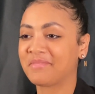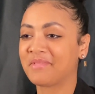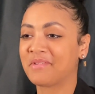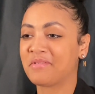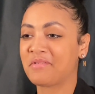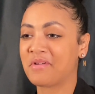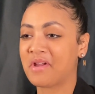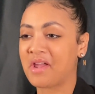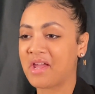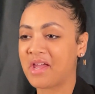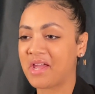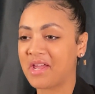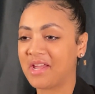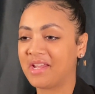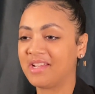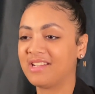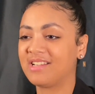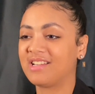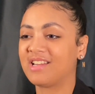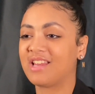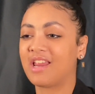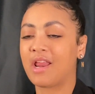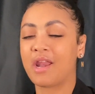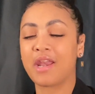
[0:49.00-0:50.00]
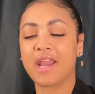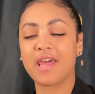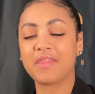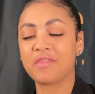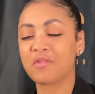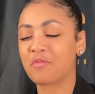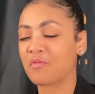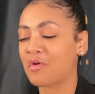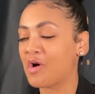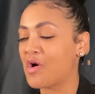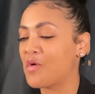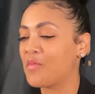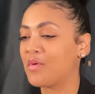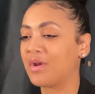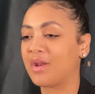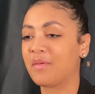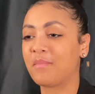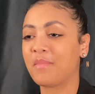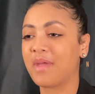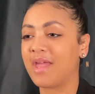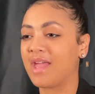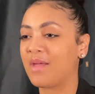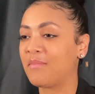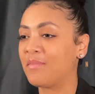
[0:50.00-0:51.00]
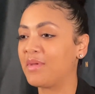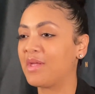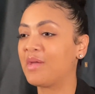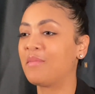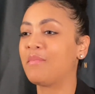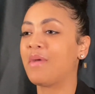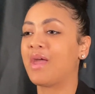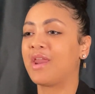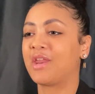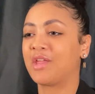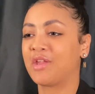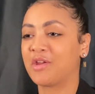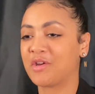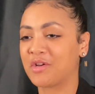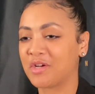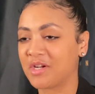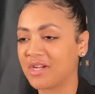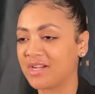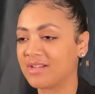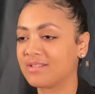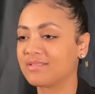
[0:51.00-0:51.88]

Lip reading: Okay. And nothing wrong with a man being manicured.